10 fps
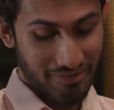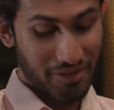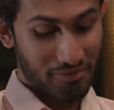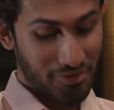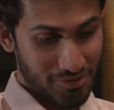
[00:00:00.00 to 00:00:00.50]
have
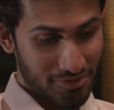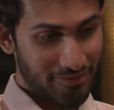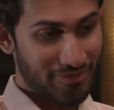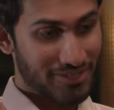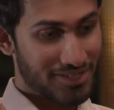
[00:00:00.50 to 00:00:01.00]
a real
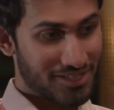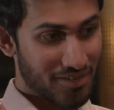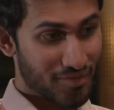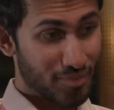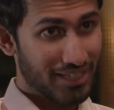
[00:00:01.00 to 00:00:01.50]
difference
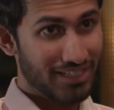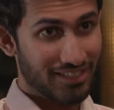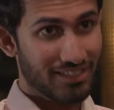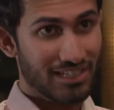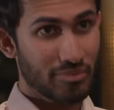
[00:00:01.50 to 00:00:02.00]
of opinion.
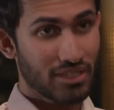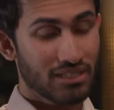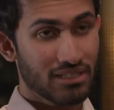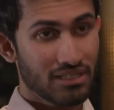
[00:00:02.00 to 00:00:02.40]
I mean,